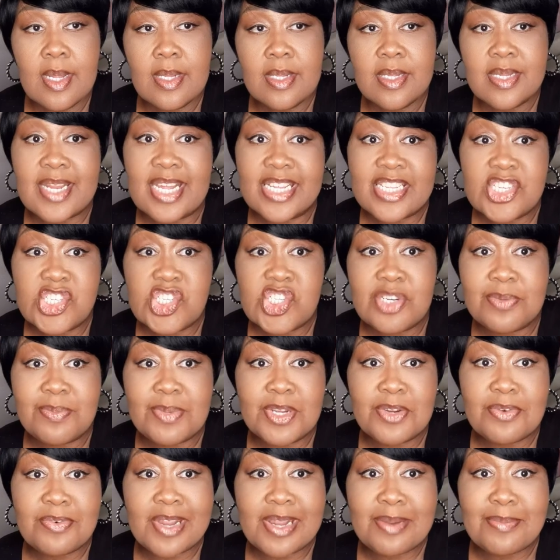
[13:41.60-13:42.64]
Look like this should have
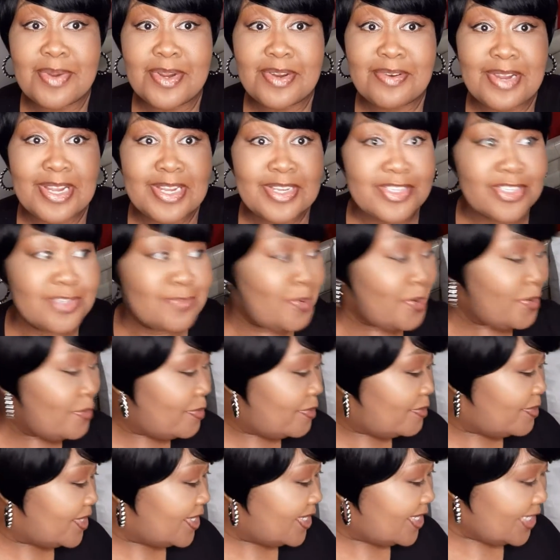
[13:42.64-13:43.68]
been cranberry, right? Because it's
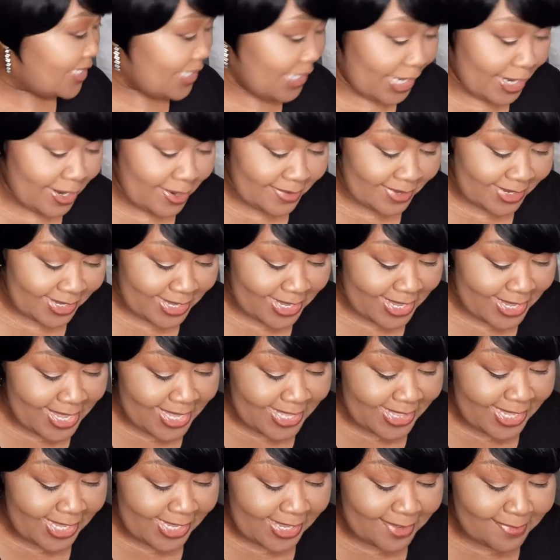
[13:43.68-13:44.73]
purple, but this is the keratin.
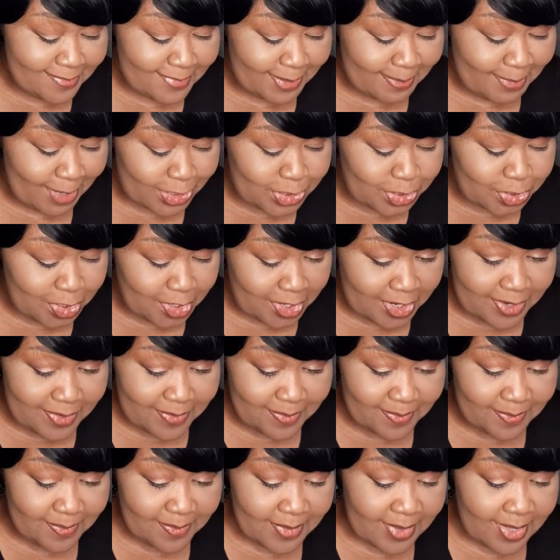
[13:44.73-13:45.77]
They give me my chart.
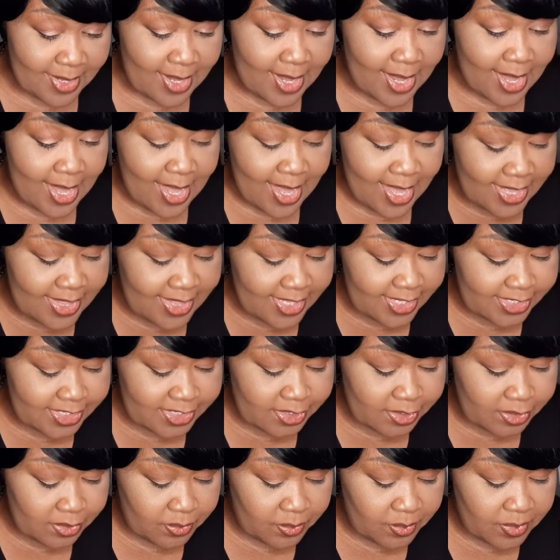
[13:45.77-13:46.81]
And
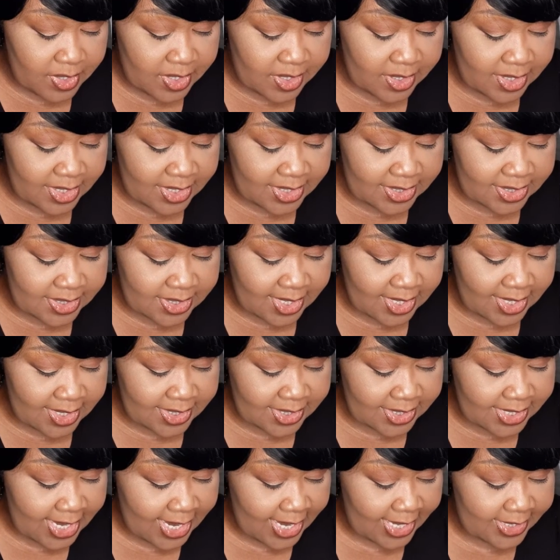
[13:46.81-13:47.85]
this little one is the
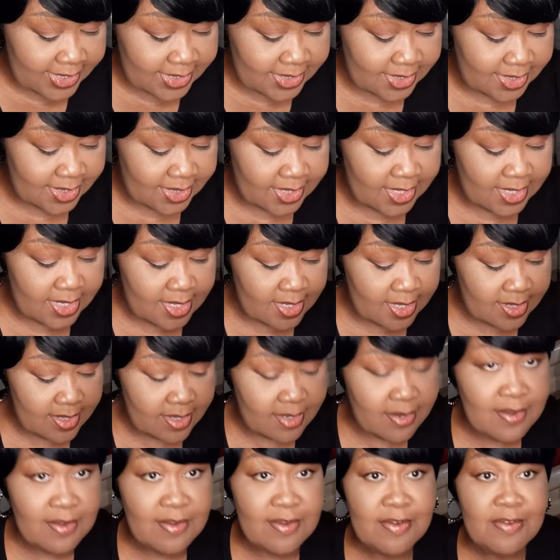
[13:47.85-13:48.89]
ataxanthin
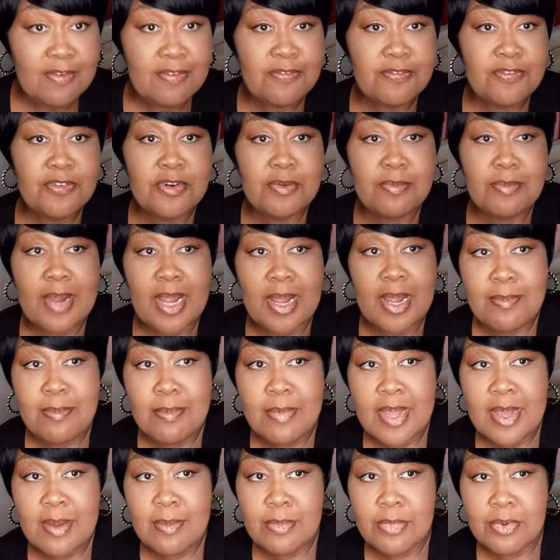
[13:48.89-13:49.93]
for my
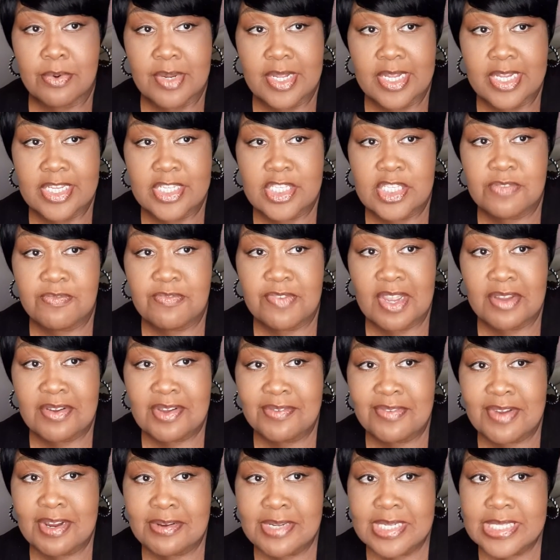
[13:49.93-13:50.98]
memory. It's
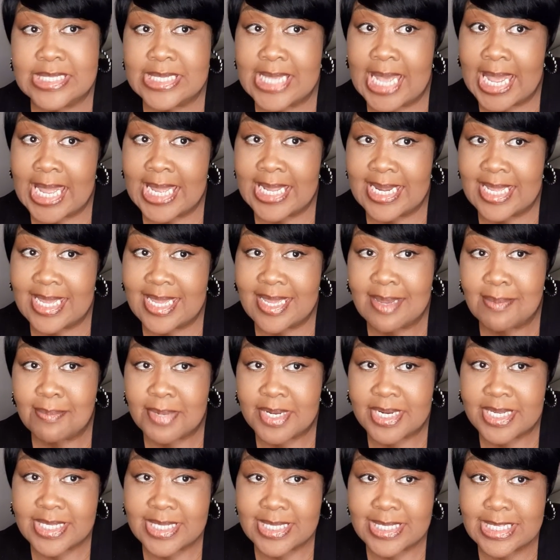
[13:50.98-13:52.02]
very, very tiny,
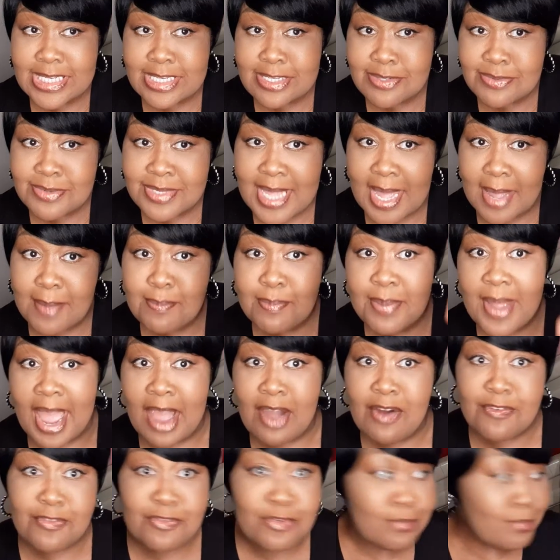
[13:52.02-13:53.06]
but it deals with that
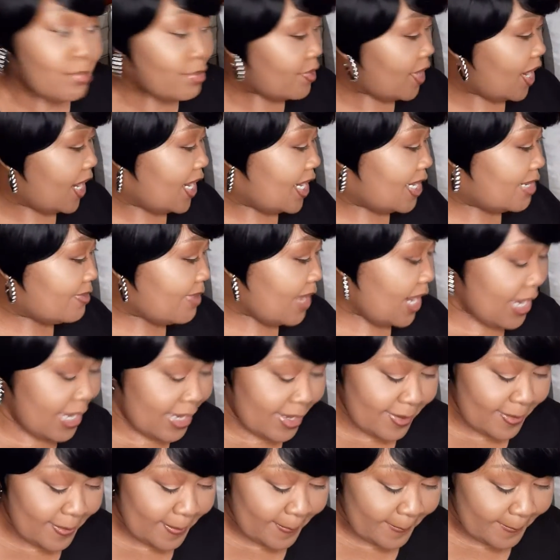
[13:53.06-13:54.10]
powerful brain,
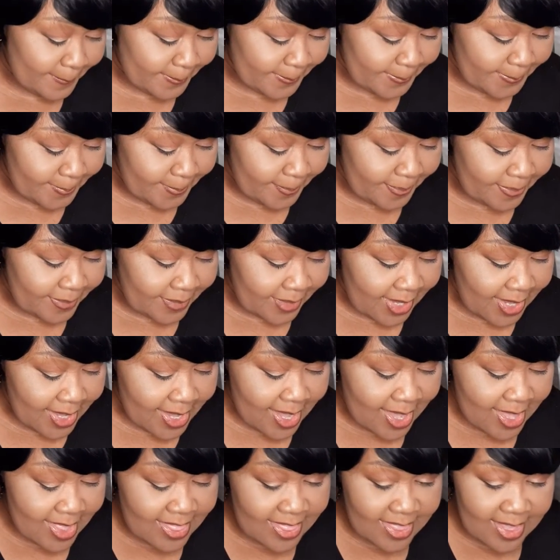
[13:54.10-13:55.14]
right?
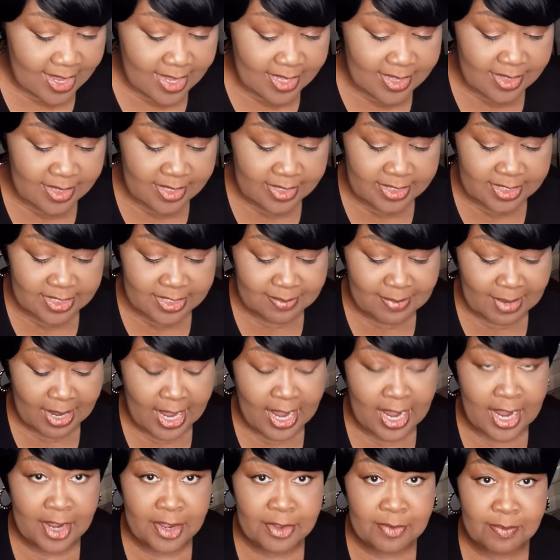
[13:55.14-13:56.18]
And then this is
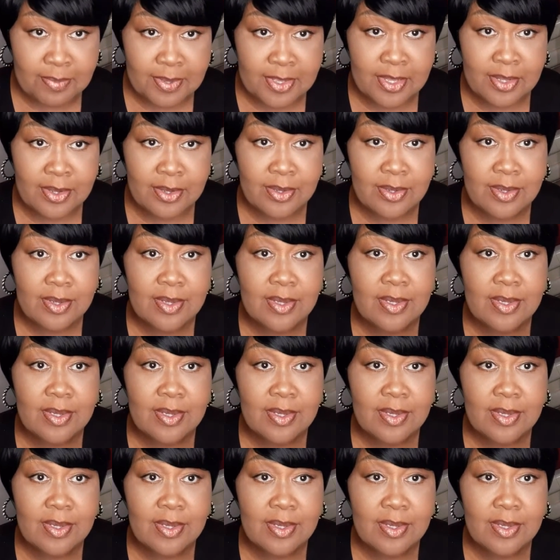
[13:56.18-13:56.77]
my iron pill.